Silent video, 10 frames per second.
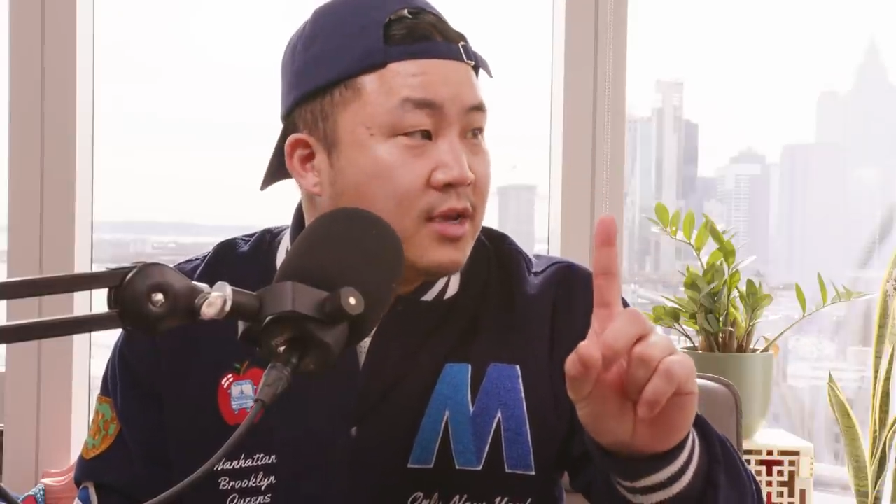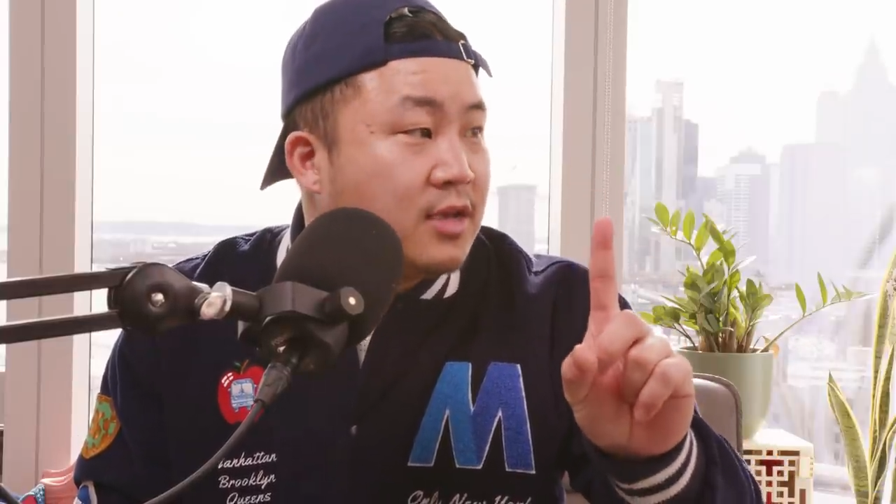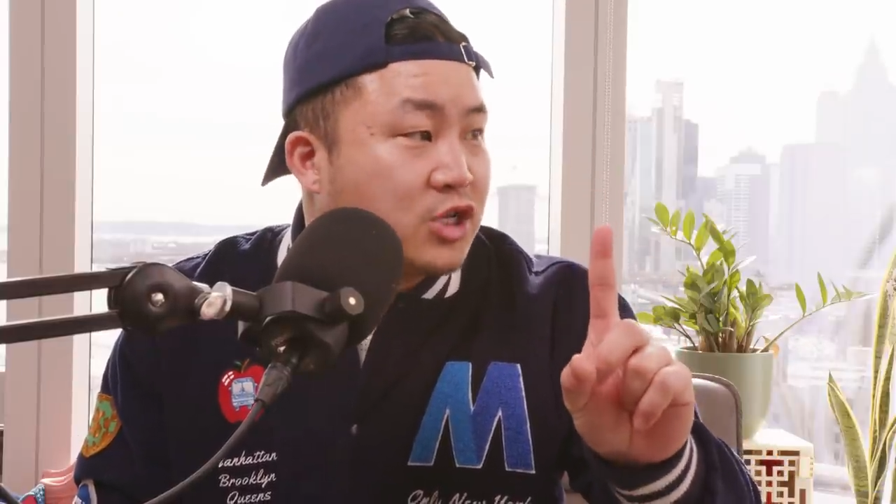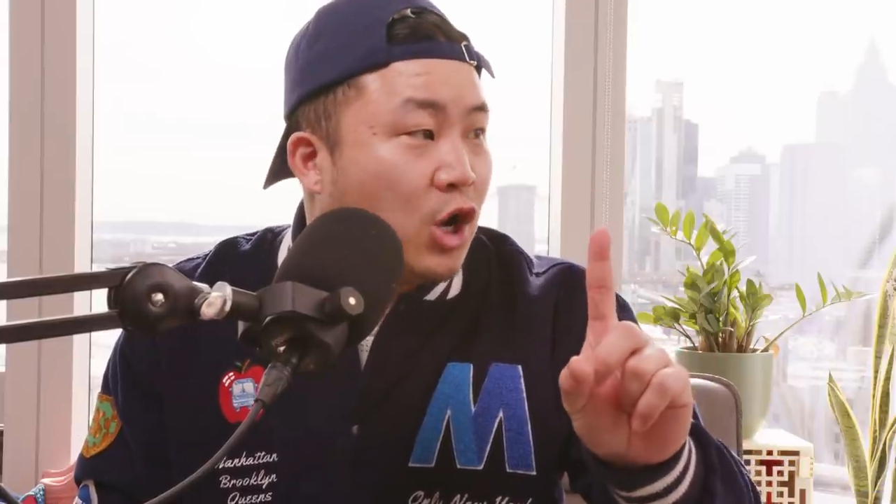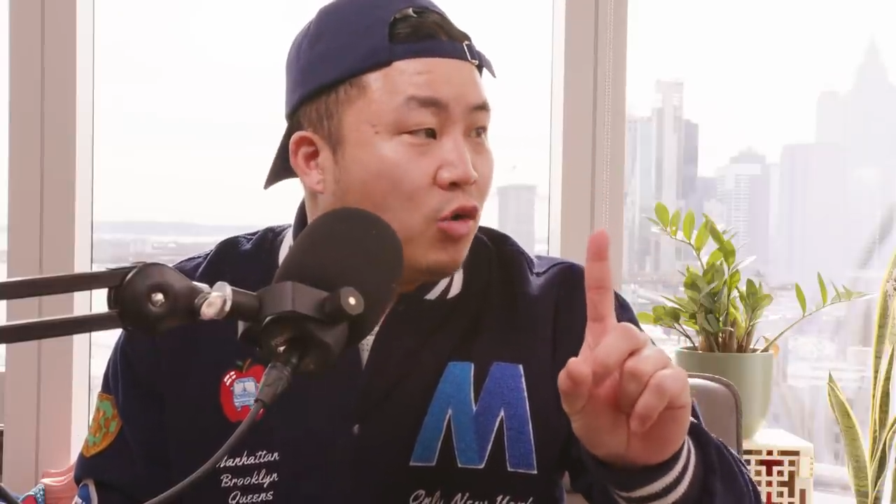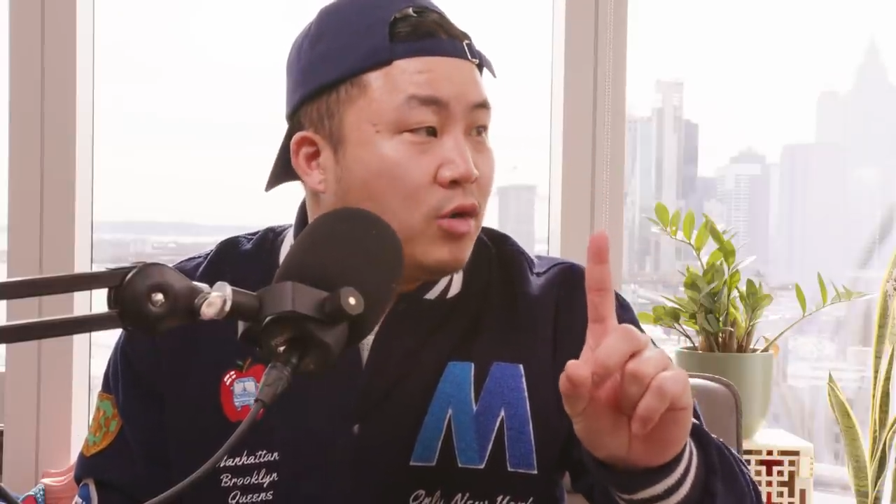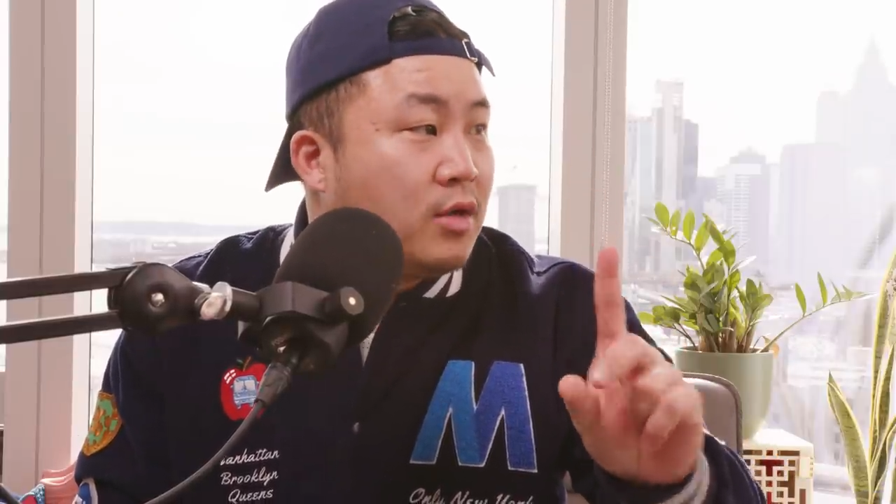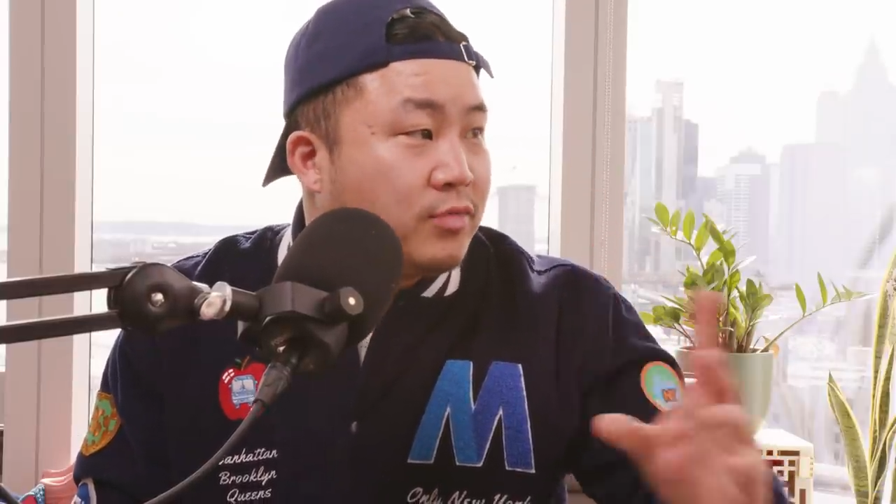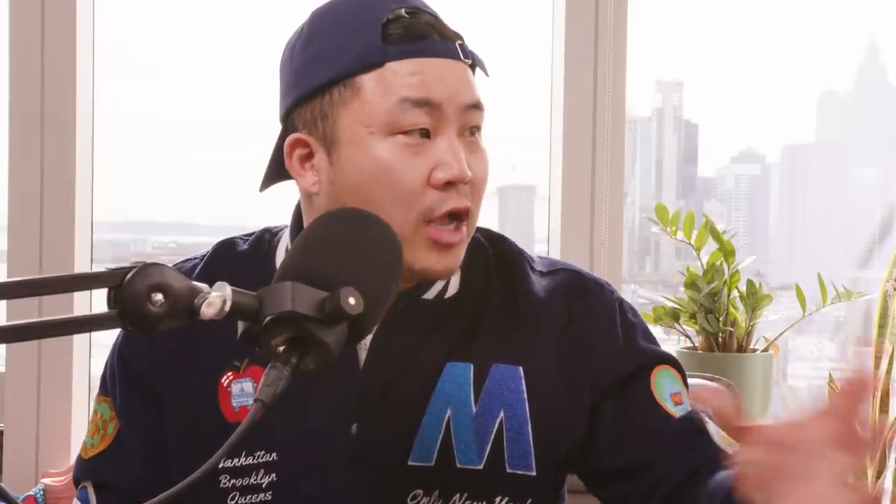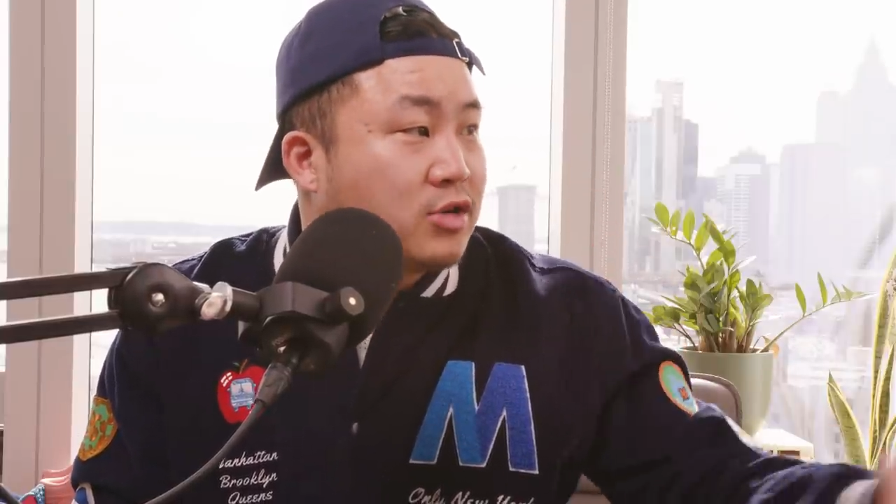So
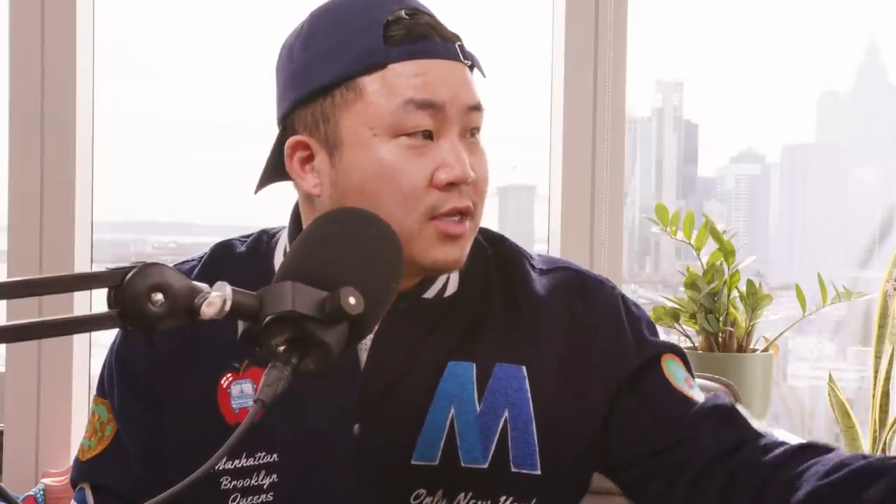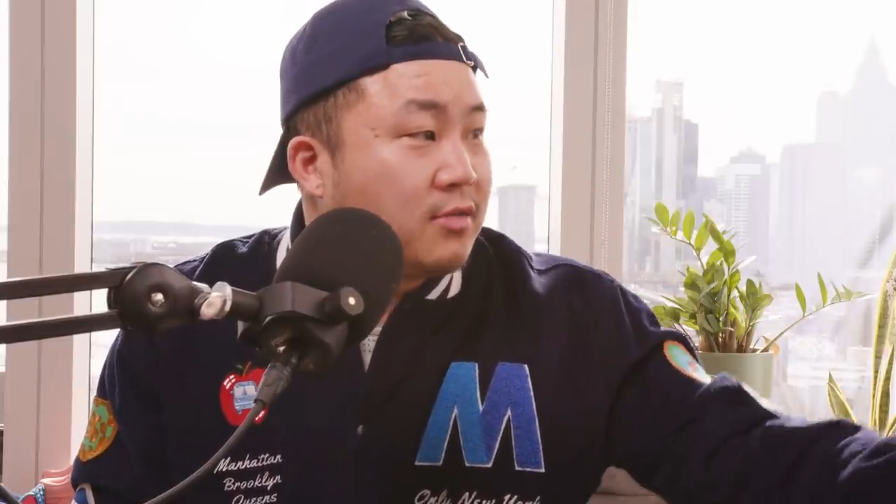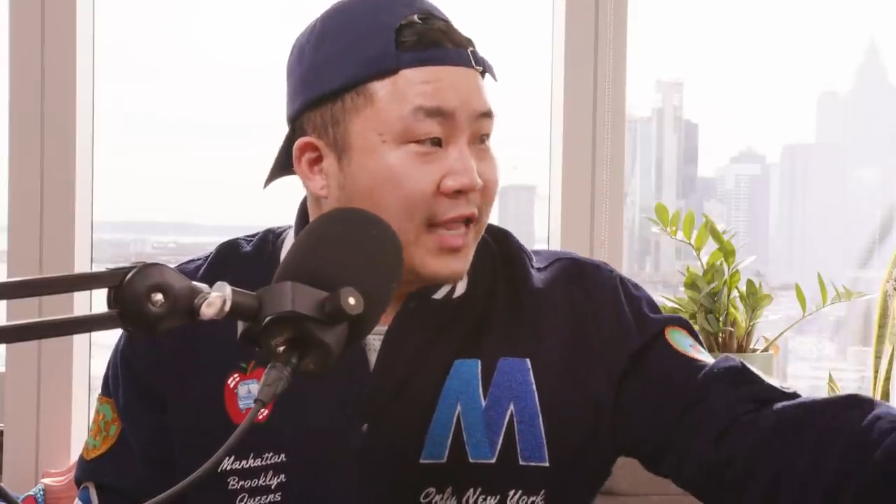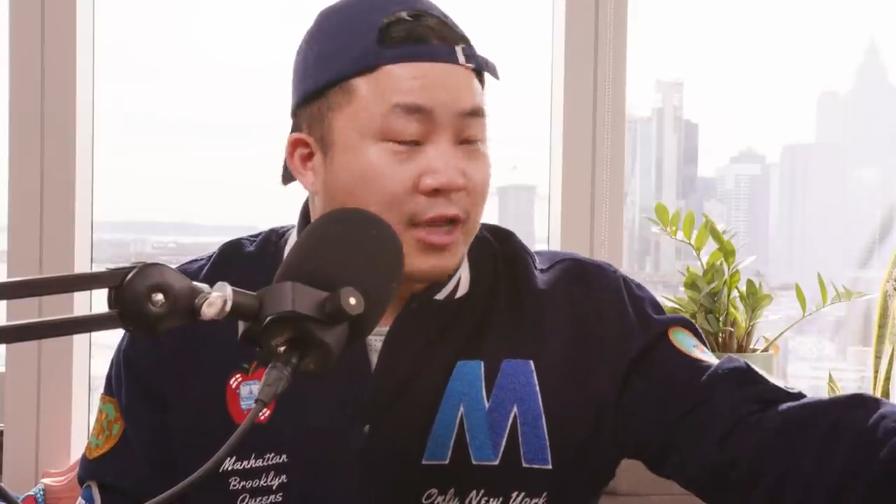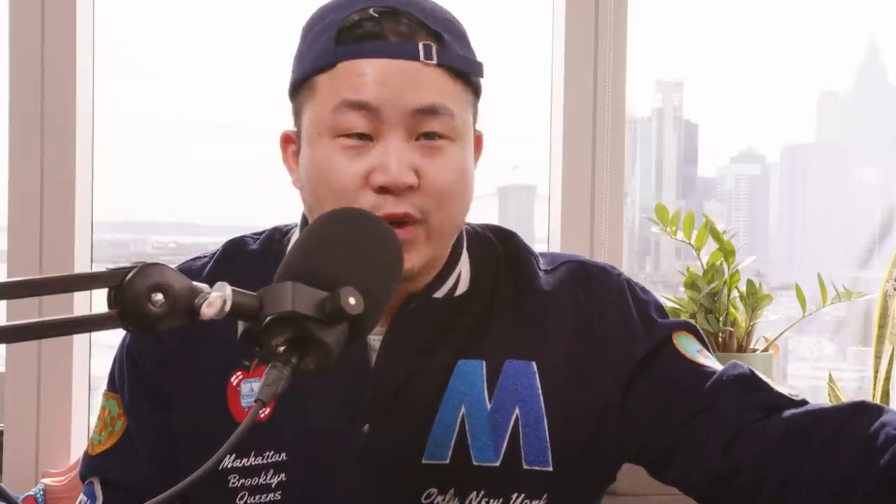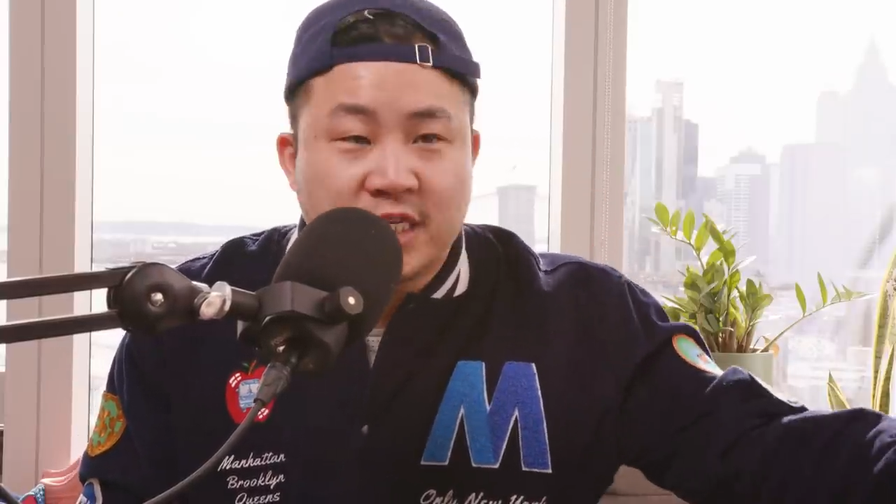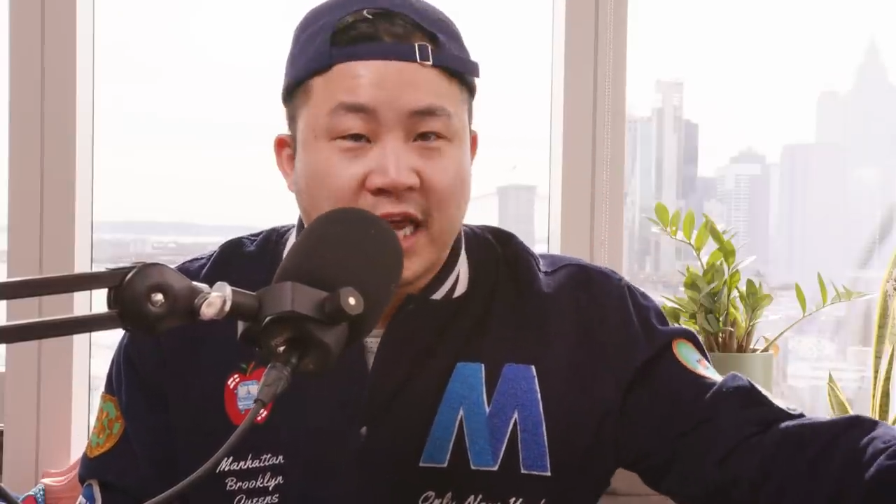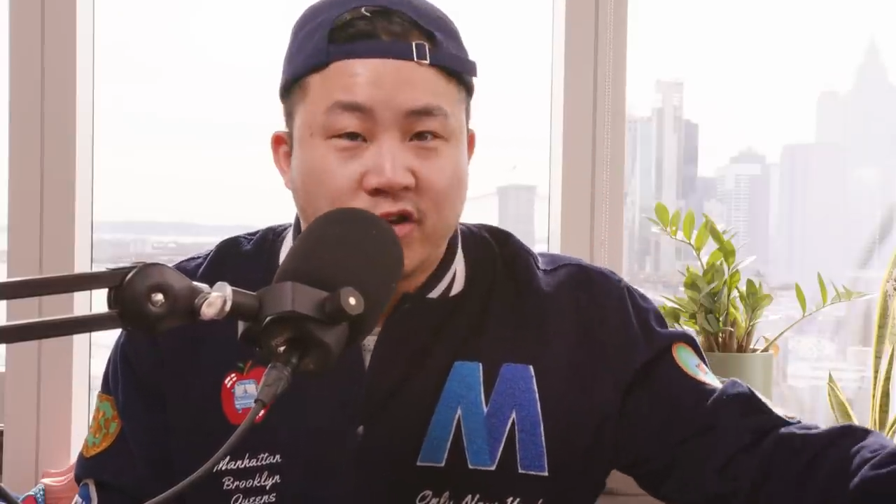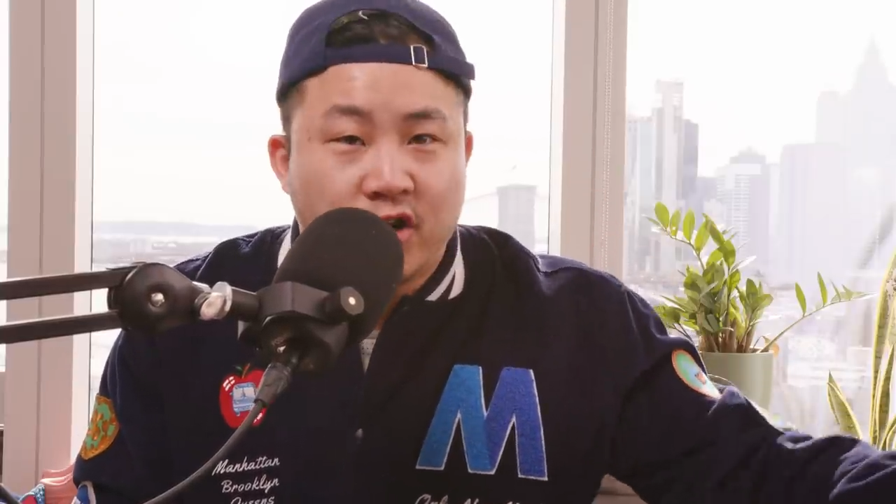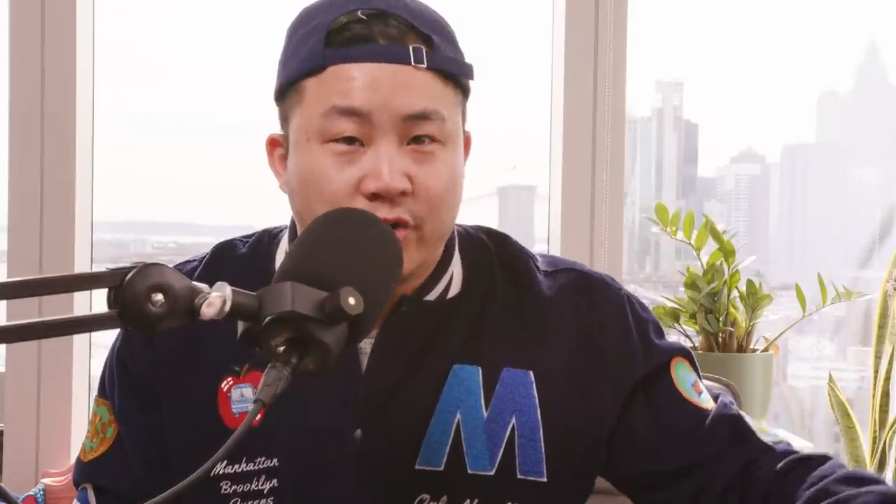there's, like we
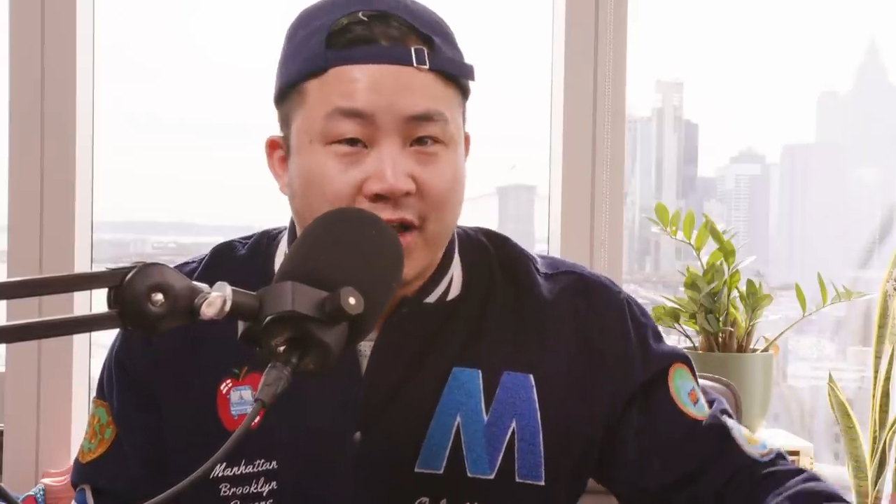said, you know,